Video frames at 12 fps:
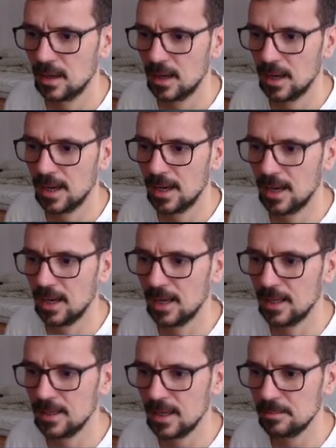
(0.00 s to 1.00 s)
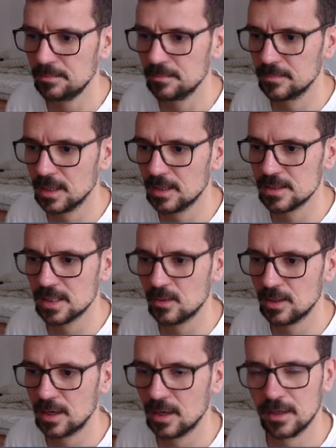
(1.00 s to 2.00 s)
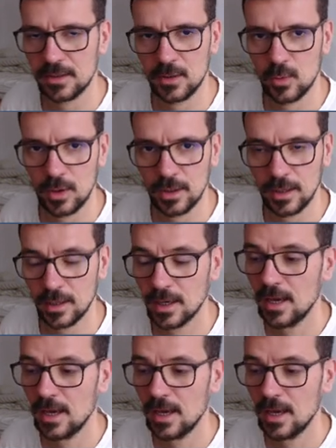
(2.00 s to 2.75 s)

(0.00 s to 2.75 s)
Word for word: And yep, here's our character walking.